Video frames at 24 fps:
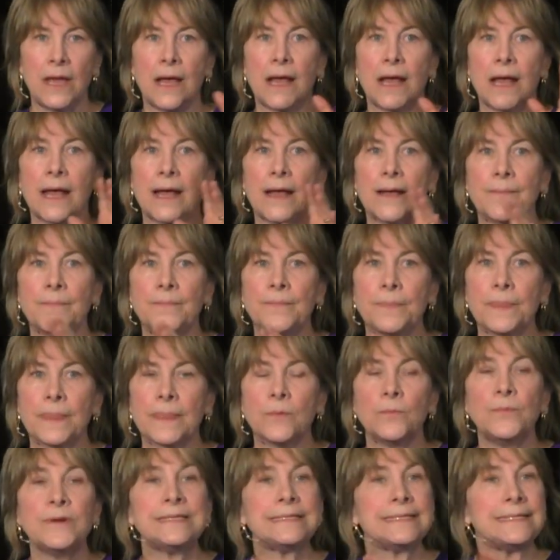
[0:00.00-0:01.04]
Um,
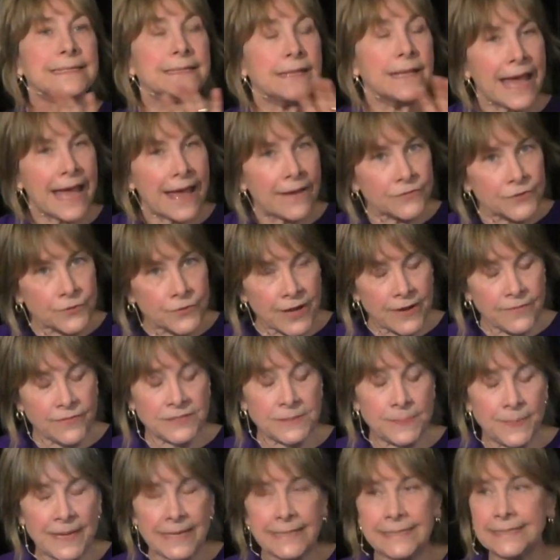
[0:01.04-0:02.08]
we still have grave
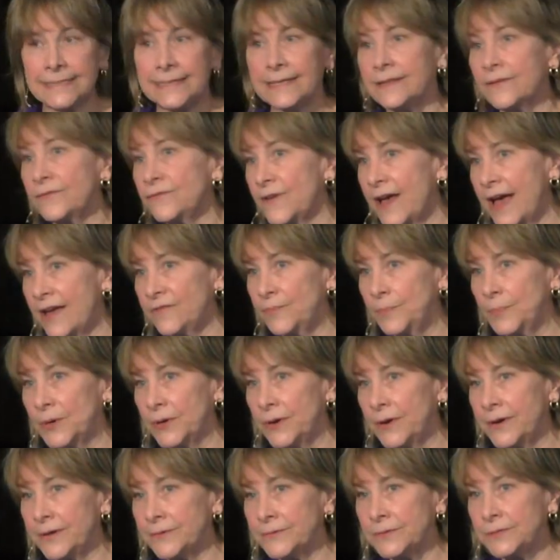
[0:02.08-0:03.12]
space in the five
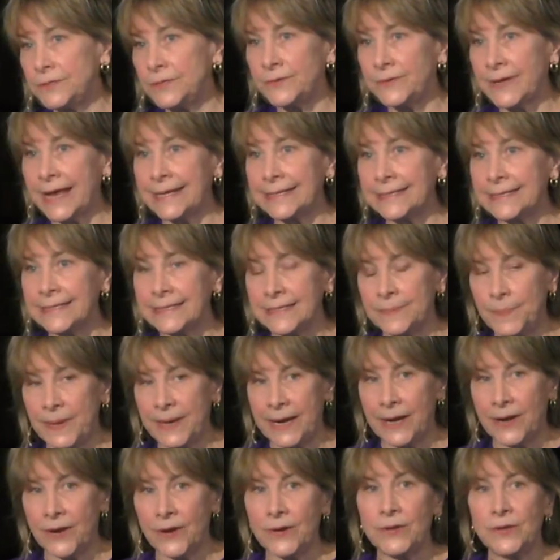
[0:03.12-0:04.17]
boroughs. Do not
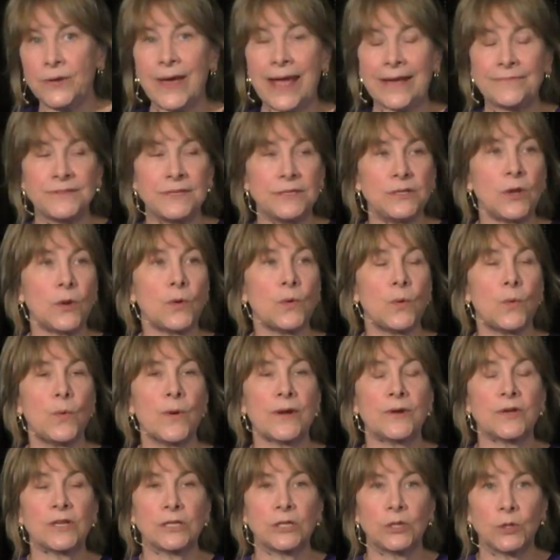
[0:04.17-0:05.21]
despair. You have to know
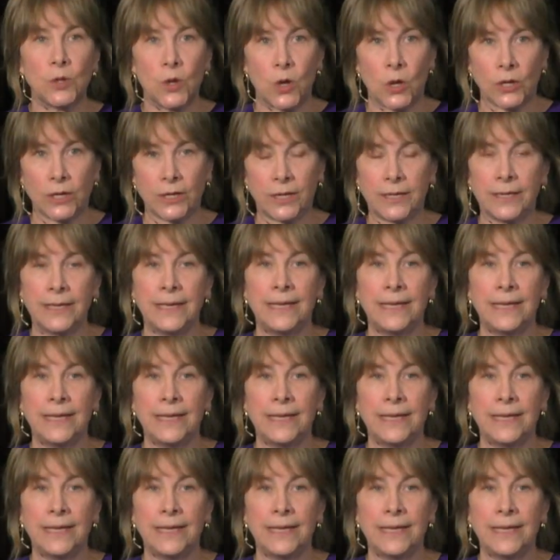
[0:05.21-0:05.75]
where to look.